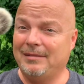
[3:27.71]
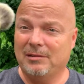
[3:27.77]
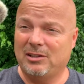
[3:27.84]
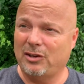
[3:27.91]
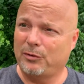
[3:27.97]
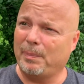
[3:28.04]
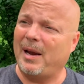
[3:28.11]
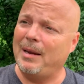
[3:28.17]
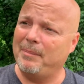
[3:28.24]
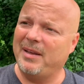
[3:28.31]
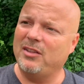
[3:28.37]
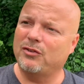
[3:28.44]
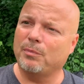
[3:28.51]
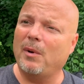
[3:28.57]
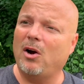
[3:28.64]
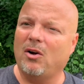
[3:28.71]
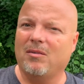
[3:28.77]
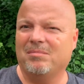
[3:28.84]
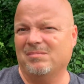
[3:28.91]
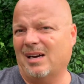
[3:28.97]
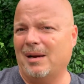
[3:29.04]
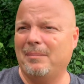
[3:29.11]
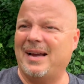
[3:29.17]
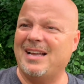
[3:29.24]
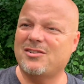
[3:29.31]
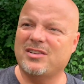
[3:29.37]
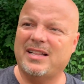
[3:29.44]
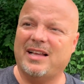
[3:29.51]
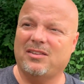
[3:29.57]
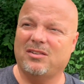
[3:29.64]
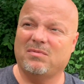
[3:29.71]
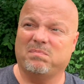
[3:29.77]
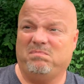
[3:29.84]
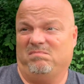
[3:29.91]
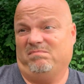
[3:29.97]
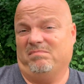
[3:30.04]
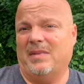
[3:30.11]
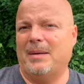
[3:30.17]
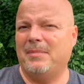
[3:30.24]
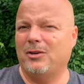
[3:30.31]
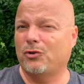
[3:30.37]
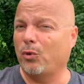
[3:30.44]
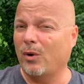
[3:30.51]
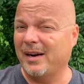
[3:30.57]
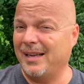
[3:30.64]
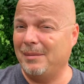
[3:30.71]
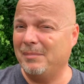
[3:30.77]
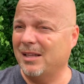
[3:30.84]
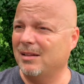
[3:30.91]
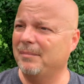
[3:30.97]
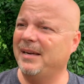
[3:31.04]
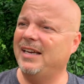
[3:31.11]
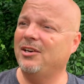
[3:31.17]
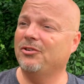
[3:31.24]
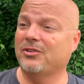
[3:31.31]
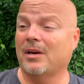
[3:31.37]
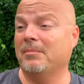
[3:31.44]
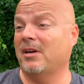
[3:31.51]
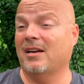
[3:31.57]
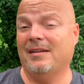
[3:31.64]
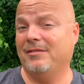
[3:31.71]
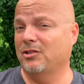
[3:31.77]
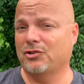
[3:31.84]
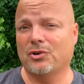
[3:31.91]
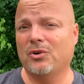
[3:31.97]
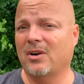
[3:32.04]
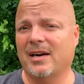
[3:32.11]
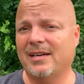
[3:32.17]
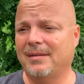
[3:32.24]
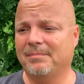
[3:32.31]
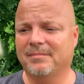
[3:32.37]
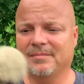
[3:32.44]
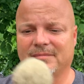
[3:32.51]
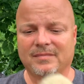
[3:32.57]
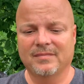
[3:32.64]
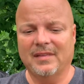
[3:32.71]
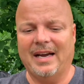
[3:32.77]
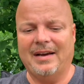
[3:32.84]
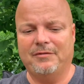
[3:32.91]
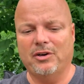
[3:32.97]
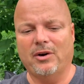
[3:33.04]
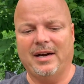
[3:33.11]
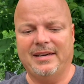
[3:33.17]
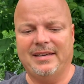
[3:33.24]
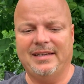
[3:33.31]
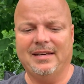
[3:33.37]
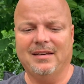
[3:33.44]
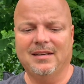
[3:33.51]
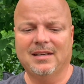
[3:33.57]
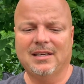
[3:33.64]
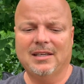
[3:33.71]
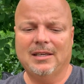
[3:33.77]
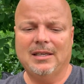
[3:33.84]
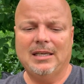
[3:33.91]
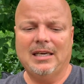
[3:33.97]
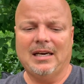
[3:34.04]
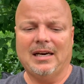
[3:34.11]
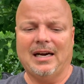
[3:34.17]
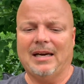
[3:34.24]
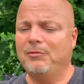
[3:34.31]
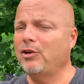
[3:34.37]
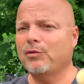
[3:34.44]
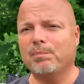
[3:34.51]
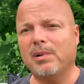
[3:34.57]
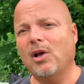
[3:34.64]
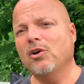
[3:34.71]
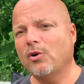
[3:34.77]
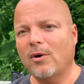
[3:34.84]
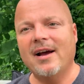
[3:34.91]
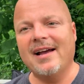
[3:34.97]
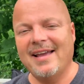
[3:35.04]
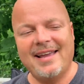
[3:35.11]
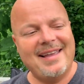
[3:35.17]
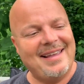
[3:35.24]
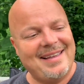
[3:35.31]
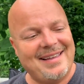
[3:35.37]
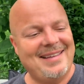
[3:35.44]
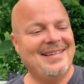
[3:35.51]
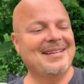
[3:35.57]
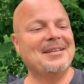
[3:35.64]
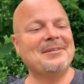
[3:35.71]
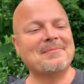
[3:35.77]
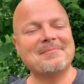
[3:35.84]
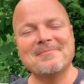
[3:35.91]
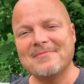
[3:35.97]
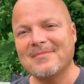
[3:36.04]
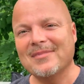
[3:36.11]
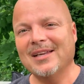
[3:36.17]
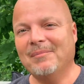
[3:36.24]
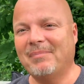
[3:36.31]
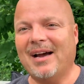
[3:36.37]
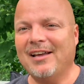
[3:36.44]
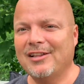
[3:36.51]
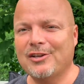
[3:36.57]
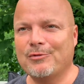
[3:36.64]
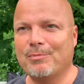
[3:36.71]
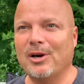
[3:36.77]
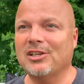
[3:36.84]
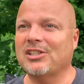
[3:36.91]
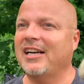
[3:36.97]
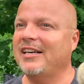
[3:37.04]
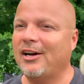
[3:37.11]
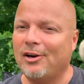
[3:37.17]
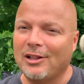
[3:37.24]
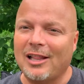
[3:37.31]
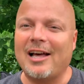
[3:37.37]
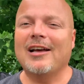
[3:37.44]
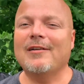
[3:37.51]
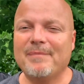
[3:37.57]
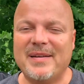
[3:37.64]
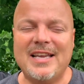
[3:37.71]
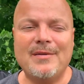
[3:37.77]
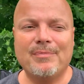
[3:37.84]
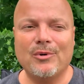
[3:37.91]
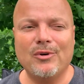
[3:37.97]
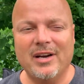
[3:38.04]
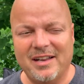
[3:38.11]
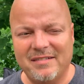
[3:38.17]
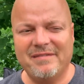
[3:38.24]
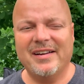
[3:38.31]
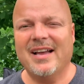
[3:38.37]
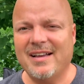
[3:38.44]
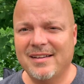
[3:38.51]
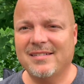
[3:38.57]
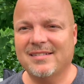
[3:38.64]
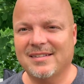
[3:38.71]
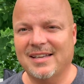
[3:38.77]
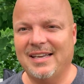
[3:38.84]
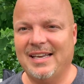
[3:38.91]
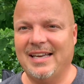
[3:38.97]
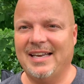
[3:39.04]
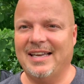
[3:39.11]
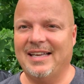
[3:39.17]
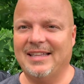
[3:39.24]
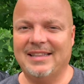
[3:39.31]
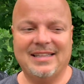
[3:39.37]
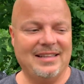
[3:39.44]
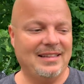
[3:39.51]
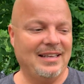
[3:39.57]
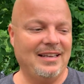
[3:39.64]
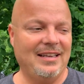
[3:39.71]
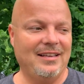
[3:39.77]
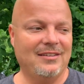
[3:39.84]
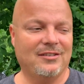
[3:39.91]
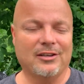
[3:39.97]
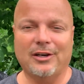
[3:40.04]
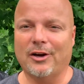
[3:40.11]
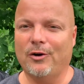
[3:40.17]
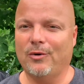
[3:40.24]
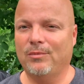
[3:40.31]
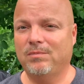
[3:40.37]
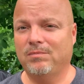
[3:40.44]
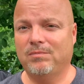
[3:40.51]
despite being small. I imagine that's maybe 20 millimeters. I'm not even sure. I have no idea. I'm just blown away by this brush. I know a lot of people invest in these, you know,